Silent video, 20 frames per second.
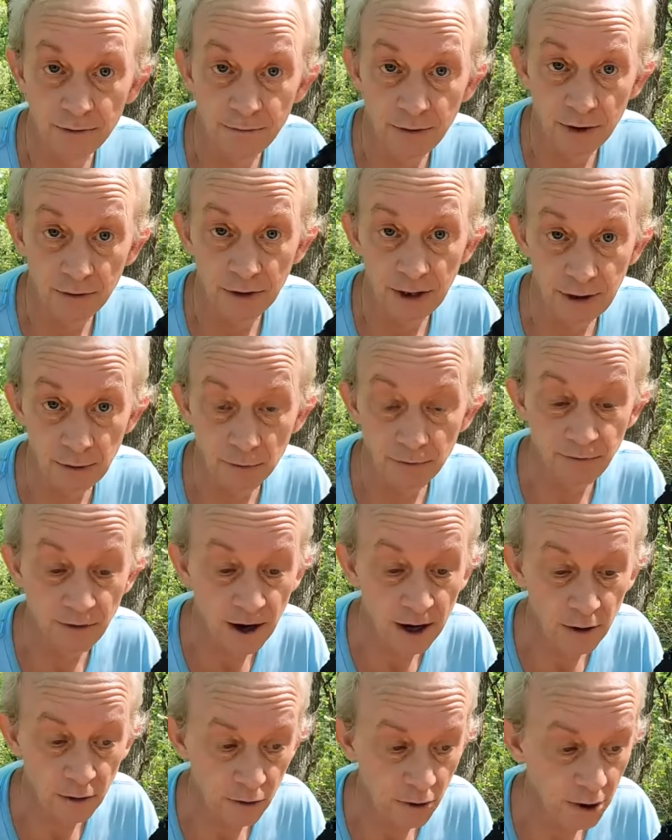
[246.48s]
of a legal
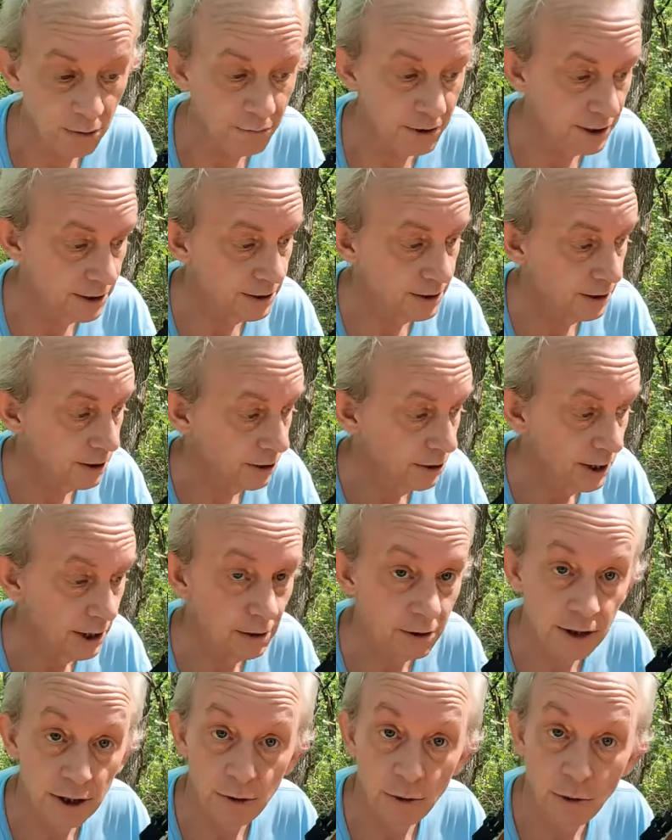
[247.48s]
firearm is
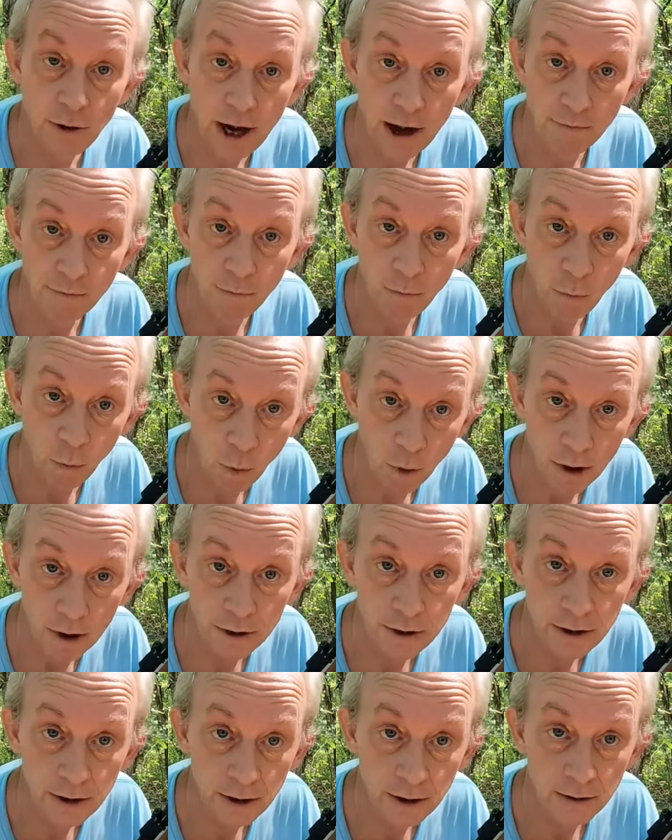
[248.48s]
that you have
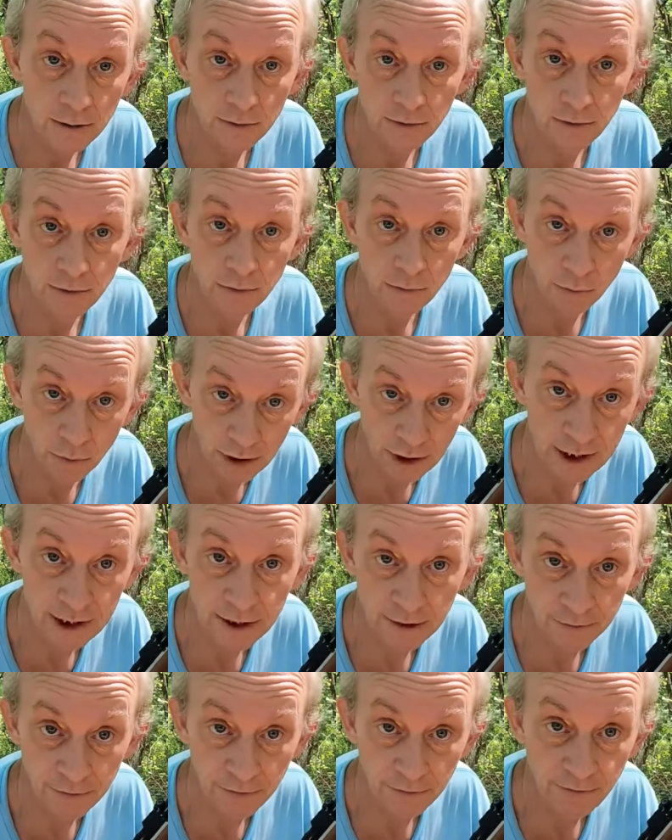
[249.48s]
one
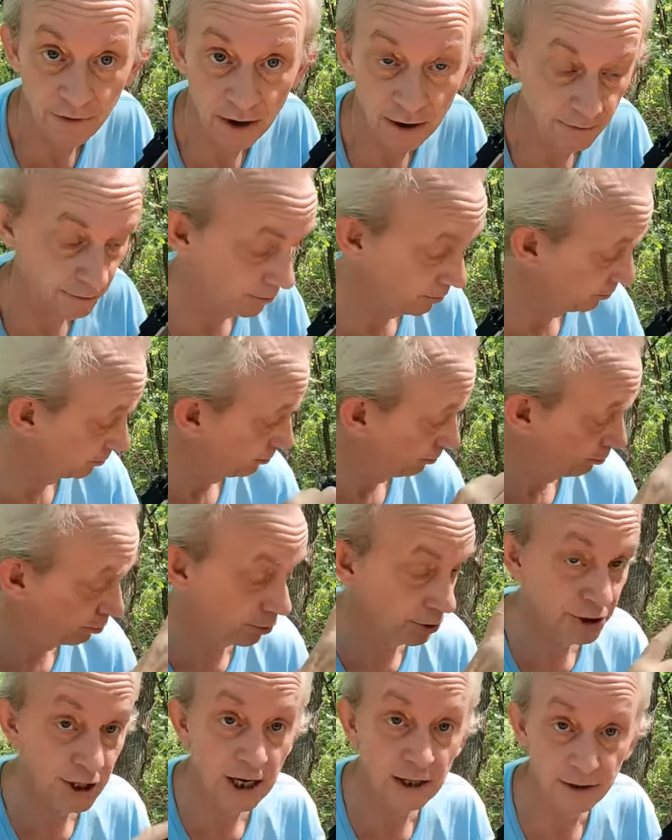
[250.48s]
release of a
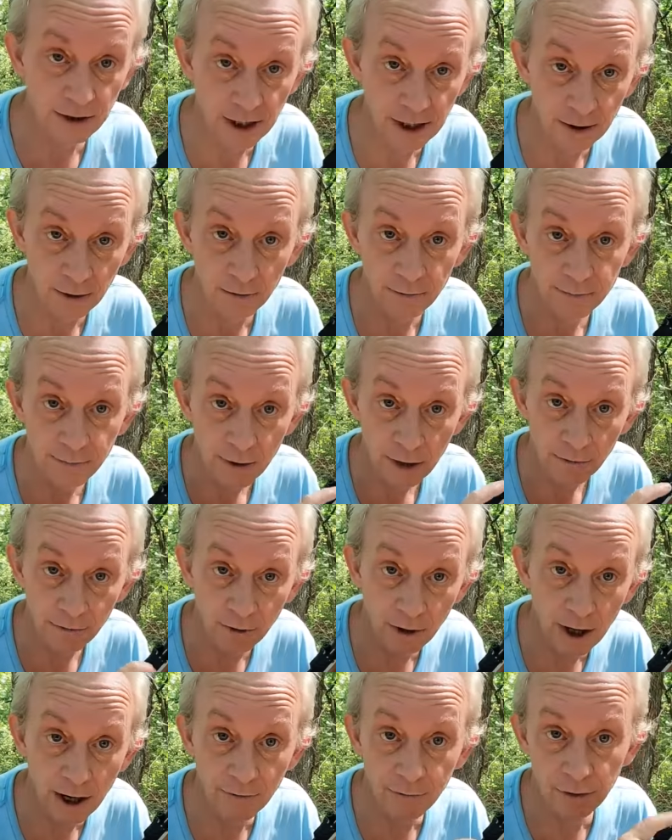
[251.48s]
projectile
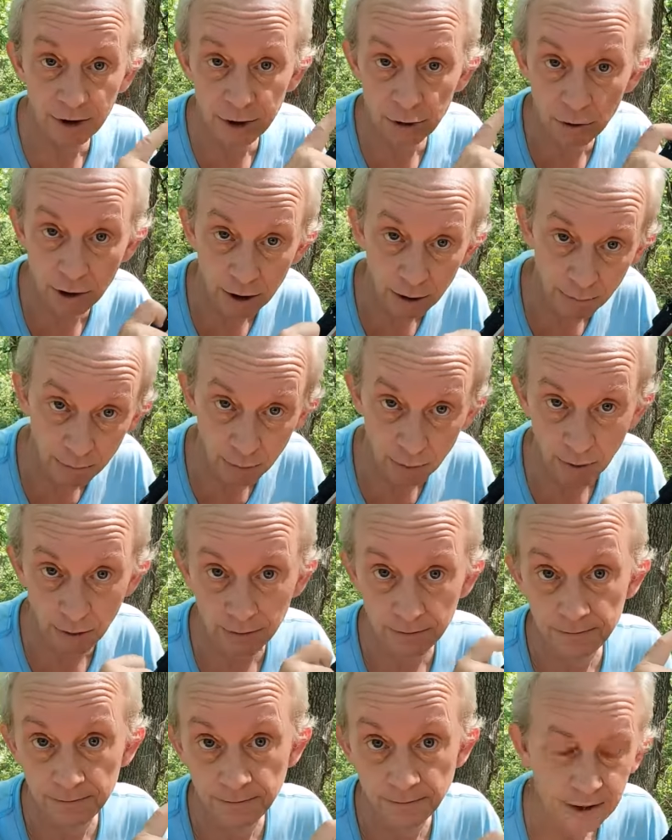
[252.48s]
for every trigger
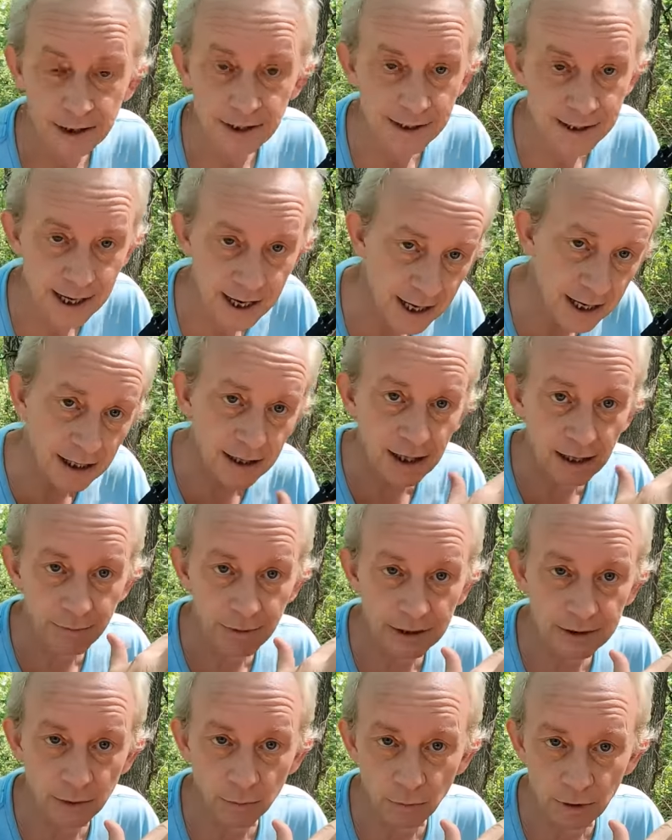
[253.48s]
pull. It didn't say anything
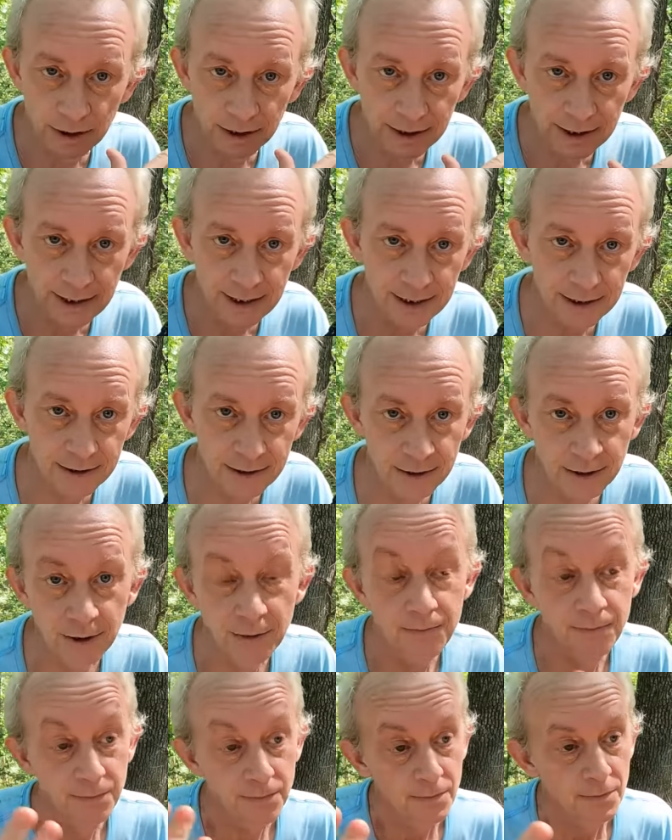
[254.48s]
about the release.
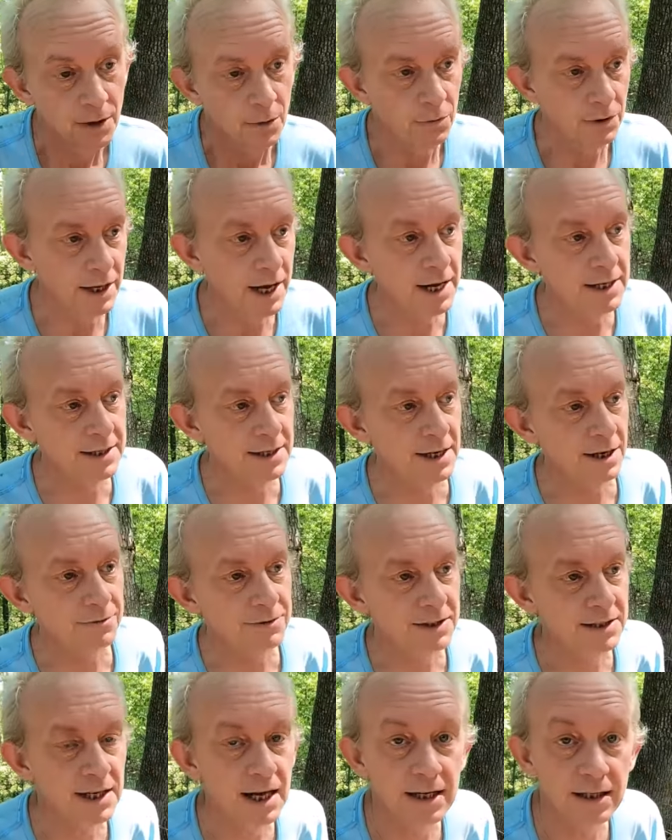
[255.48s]
Well, the
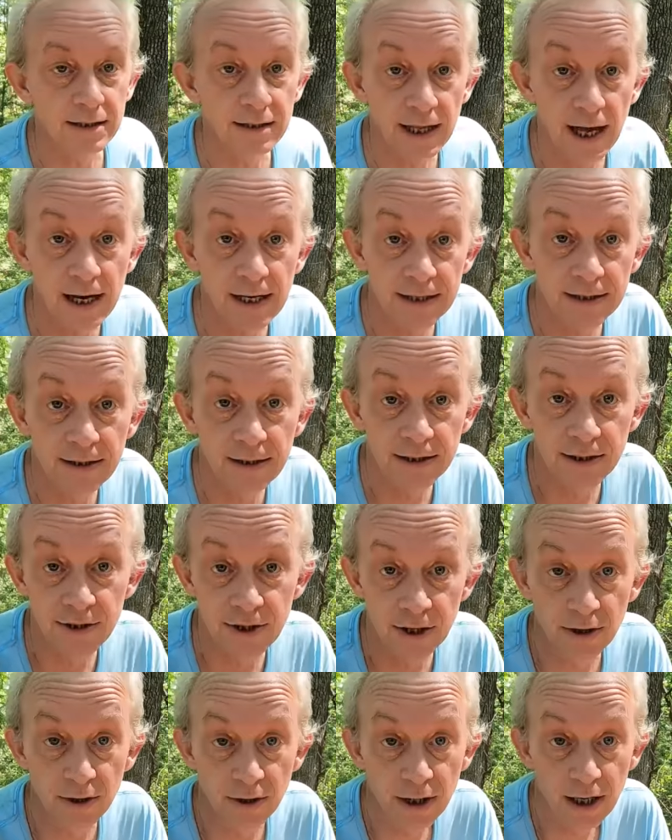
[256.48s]
ATF decided that is
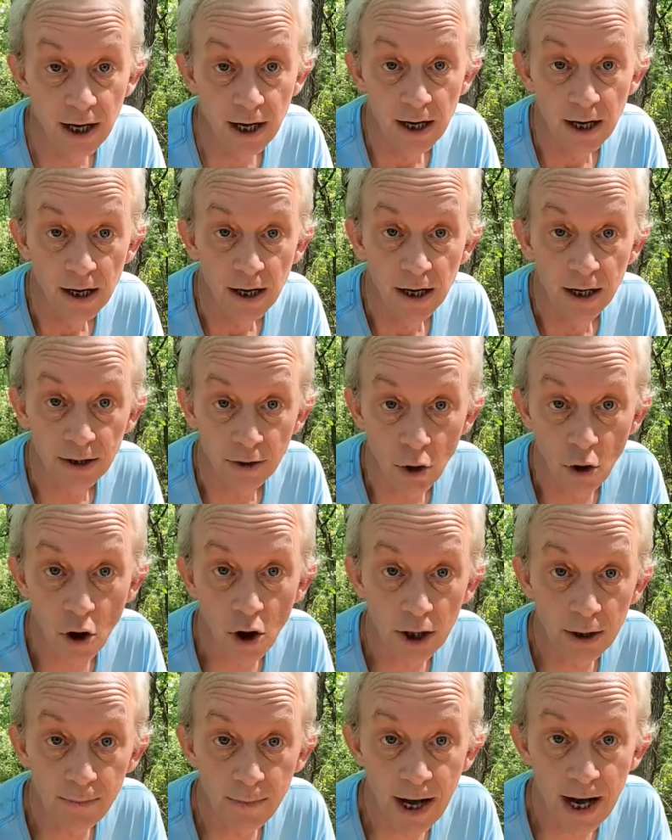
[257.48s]
considered an
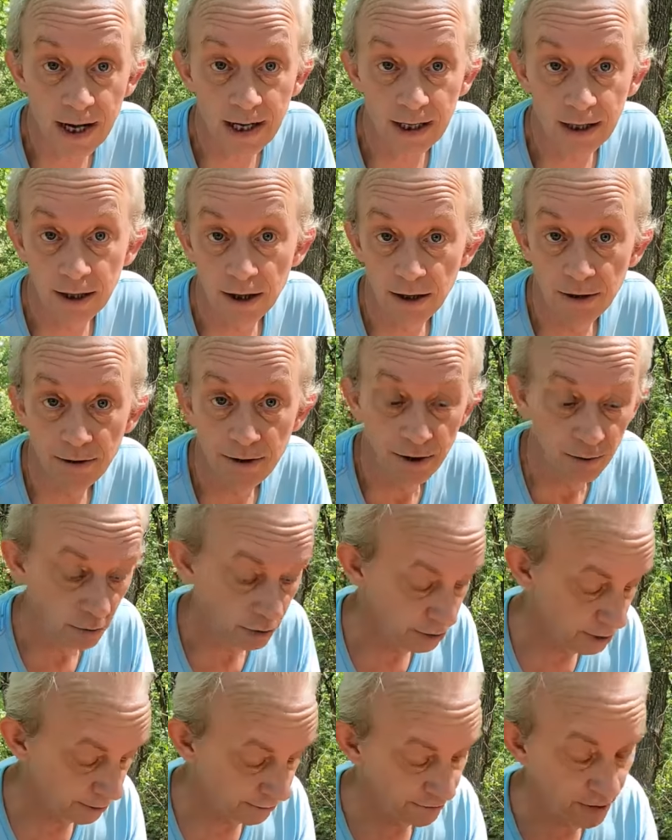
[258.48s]
automatic
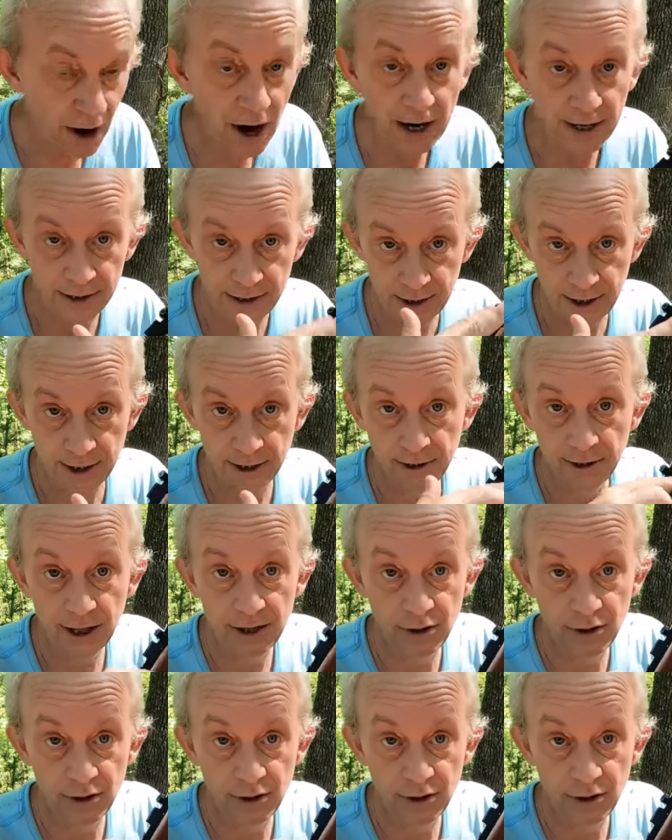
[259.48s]
device.